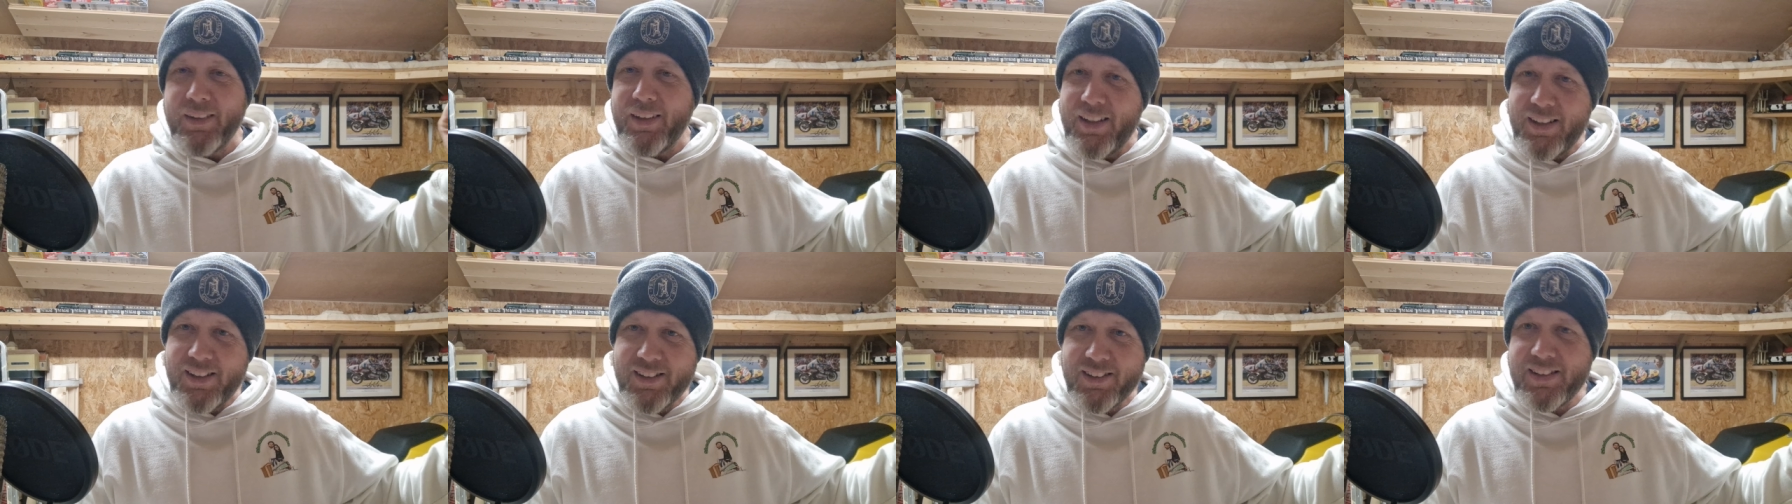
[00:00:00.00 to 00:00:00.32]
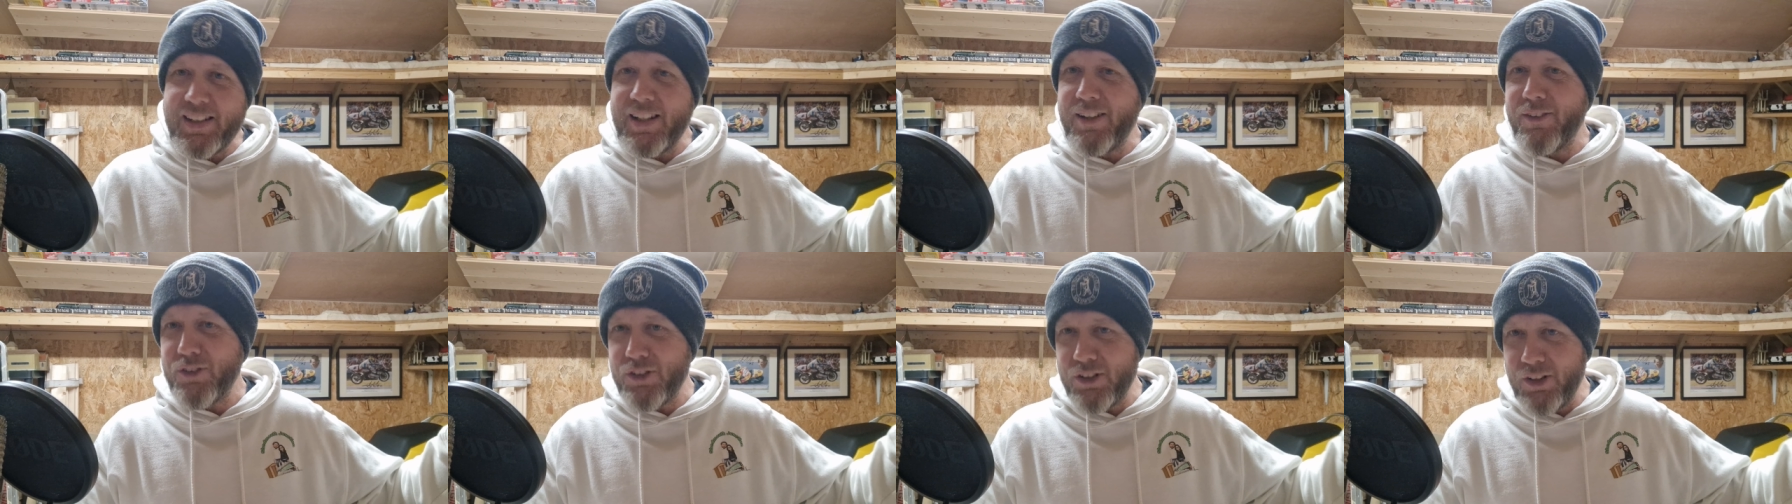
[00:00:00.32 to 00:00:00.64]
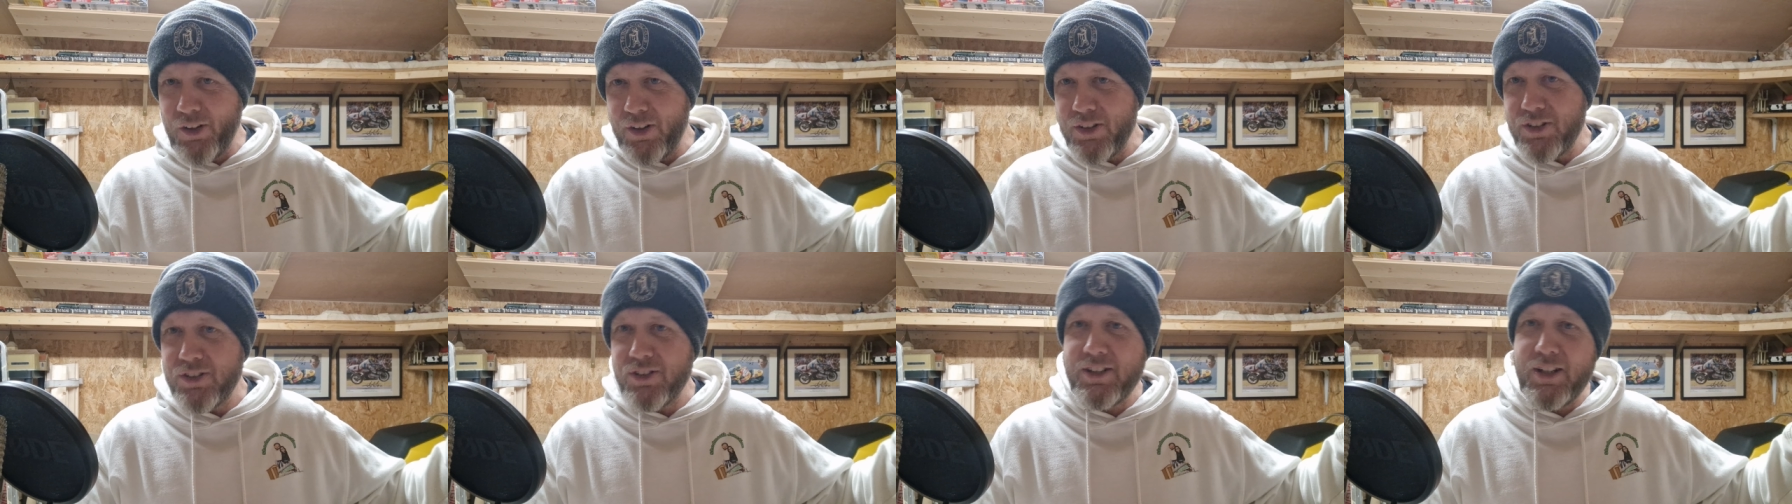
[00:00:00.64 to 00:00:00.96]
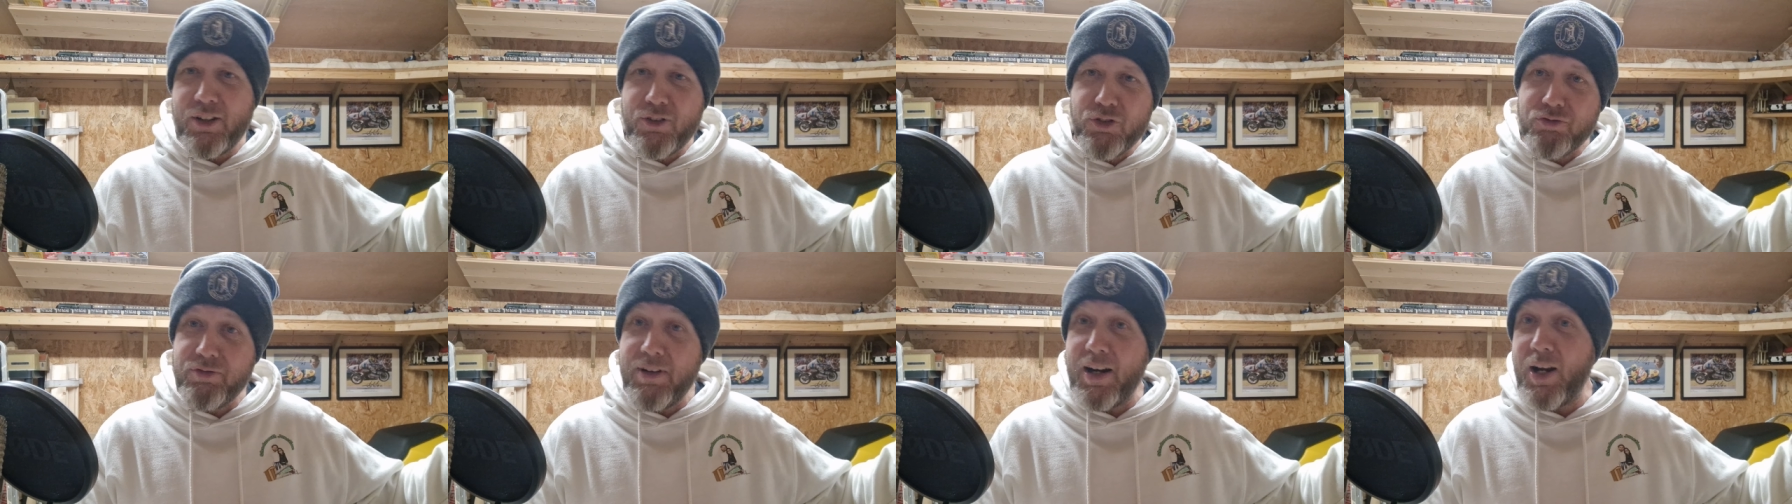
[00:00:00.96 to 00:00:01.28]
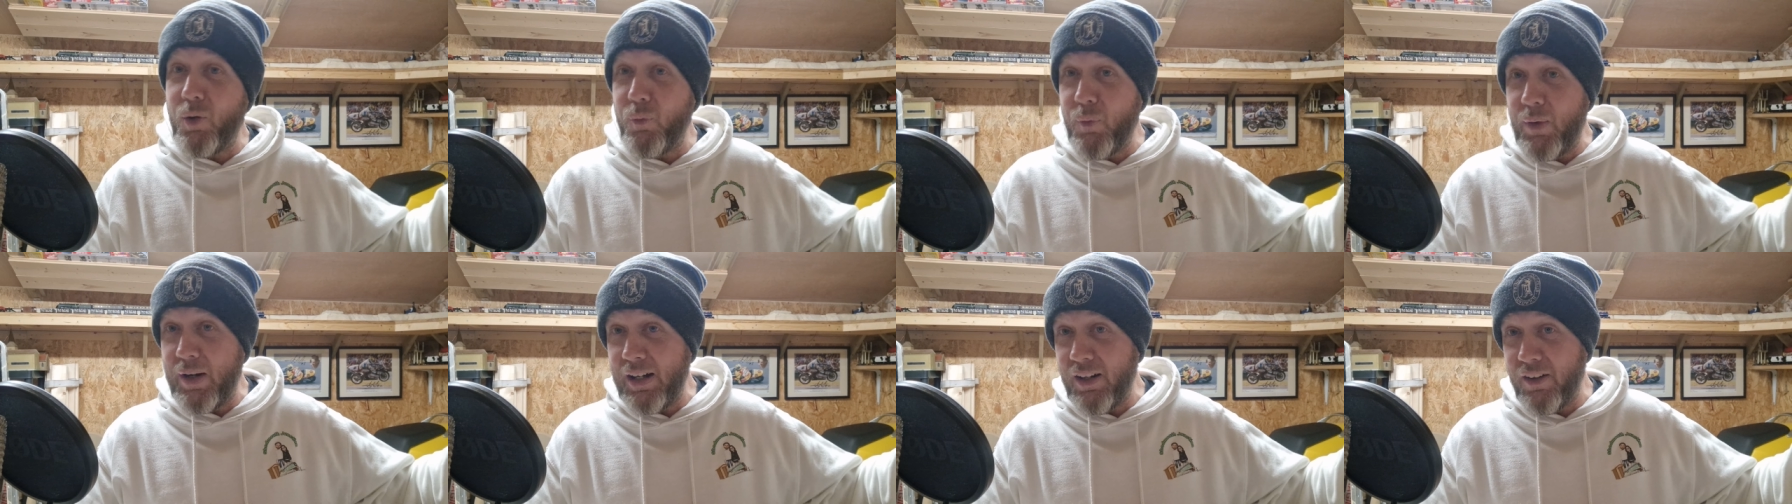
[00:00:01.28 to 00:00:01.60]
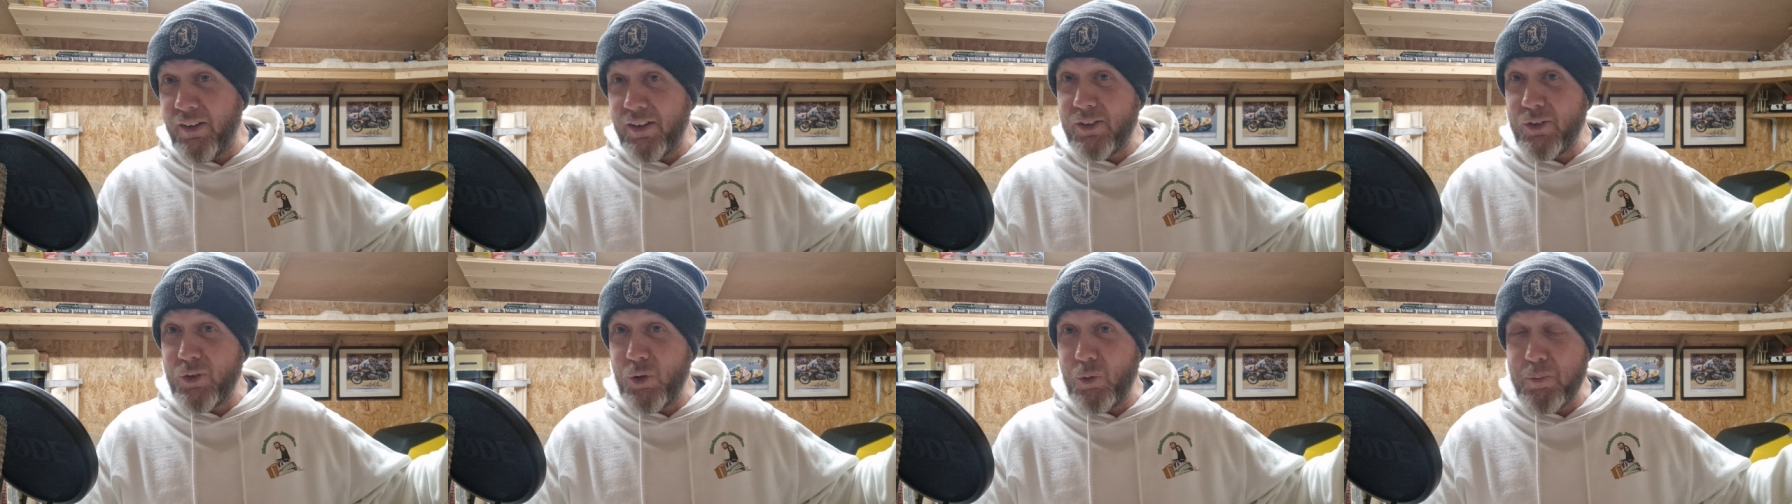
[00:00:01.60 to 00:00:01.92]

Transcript: It sounds nice, sounds railway like